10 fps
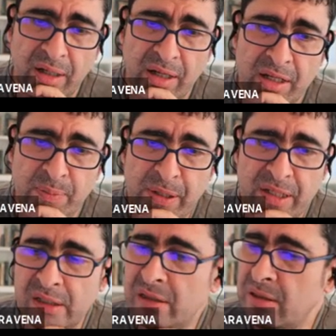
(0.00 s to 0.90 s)

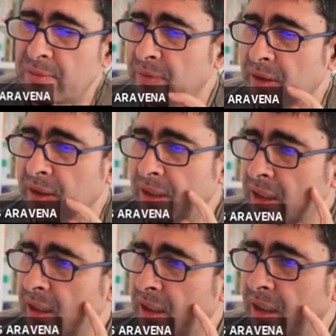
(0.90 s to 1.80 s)
species,
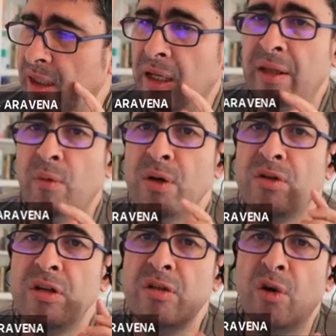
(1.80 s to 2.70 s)
and the
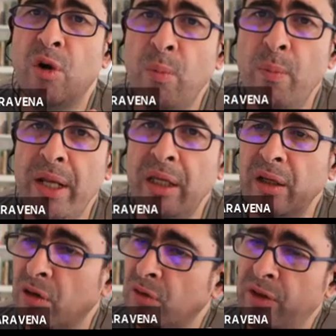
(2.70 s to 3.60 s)
question is, how
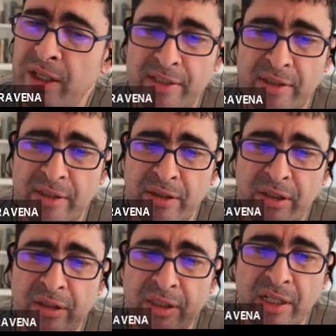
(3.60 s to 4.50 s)
many of these
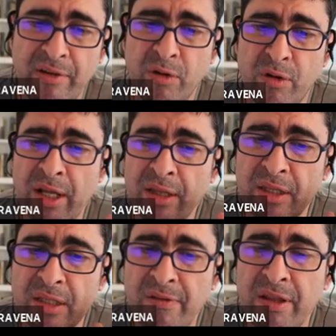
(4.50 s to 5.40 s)
37 or
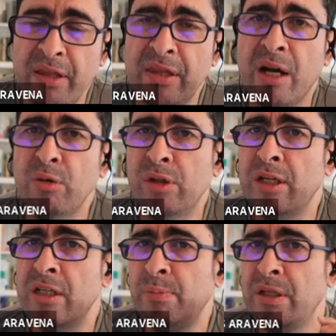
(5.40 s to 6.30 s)
97,000
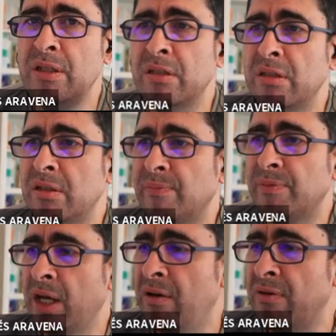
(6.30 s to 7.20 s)
species
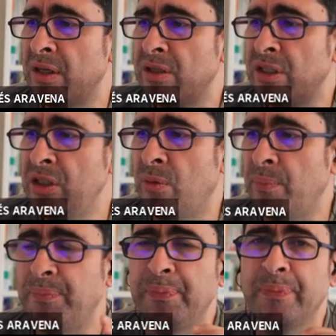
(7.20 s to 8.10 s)
have genome?
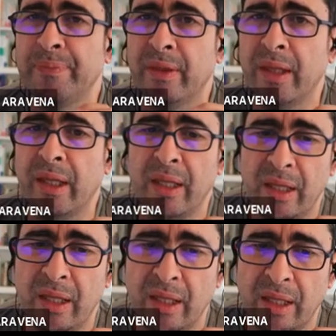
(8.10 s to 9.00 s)

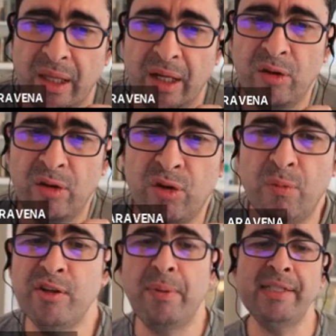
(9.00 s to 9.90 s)
And to my
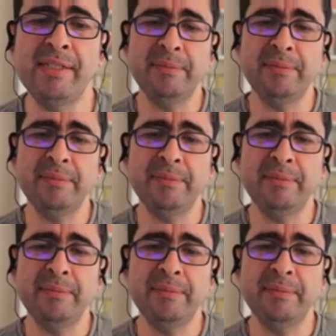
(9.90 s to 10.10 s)
surprise,